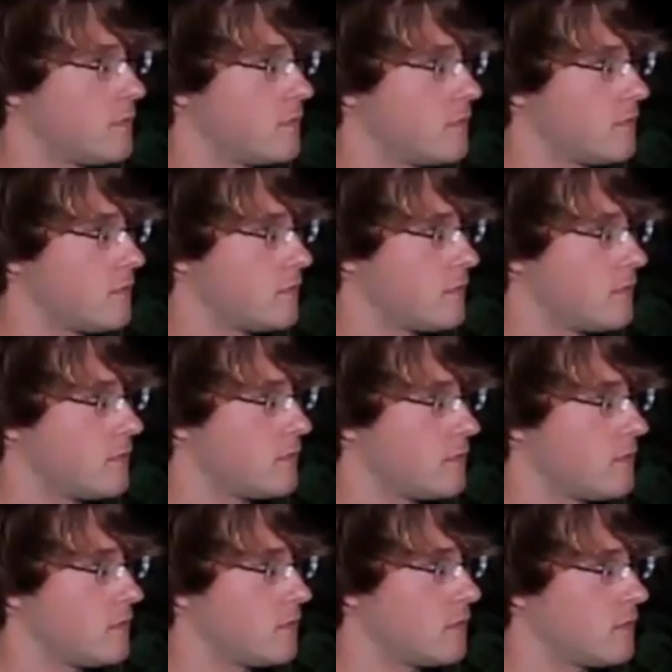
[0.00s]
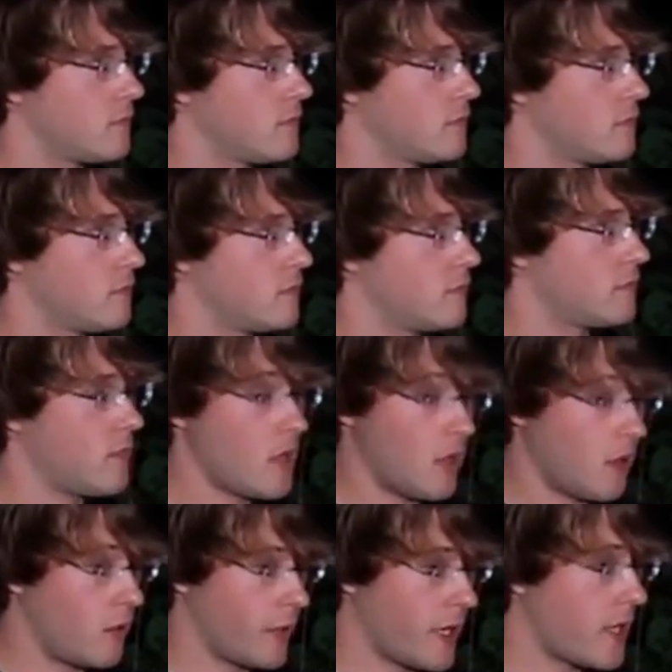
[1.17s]

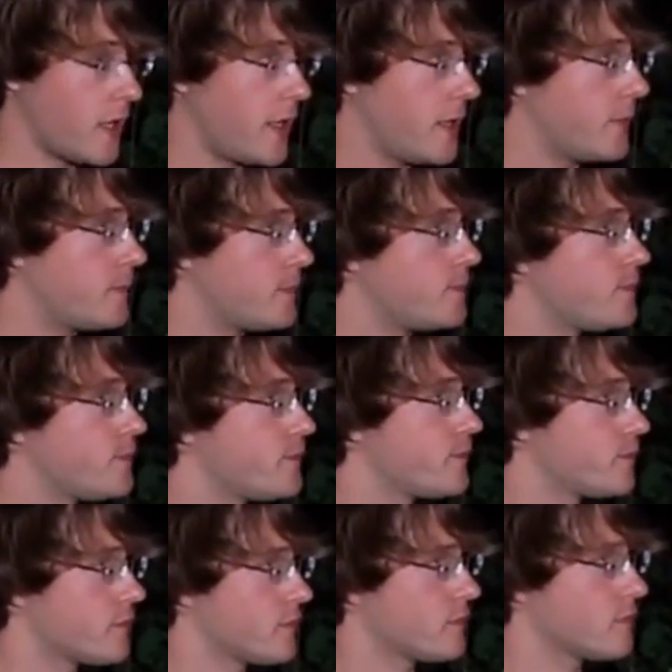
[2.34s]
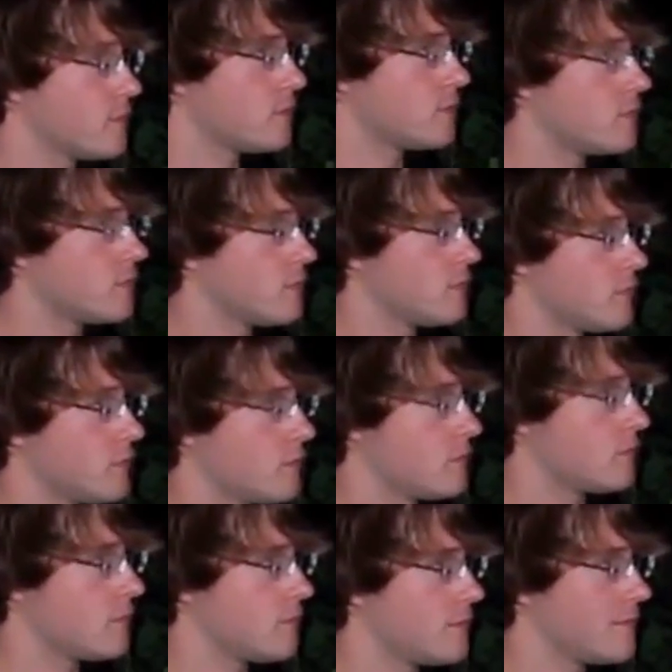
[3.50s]

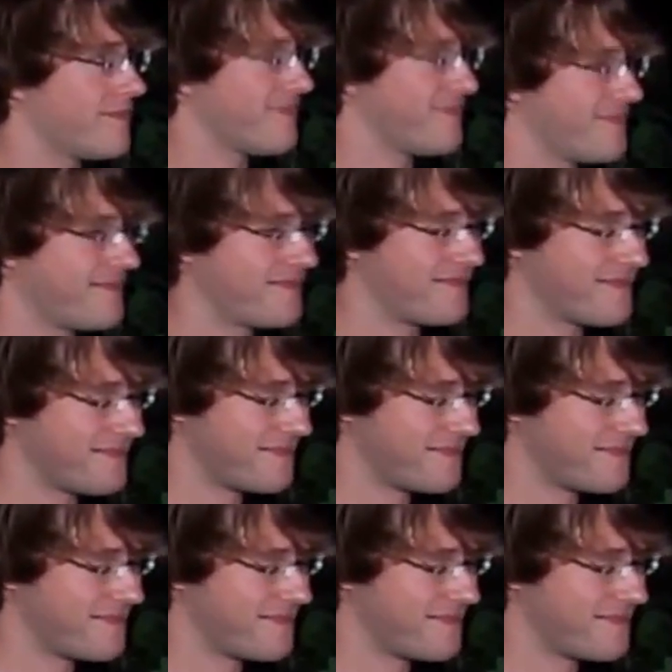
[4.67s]
No words are spoken by the person on screen.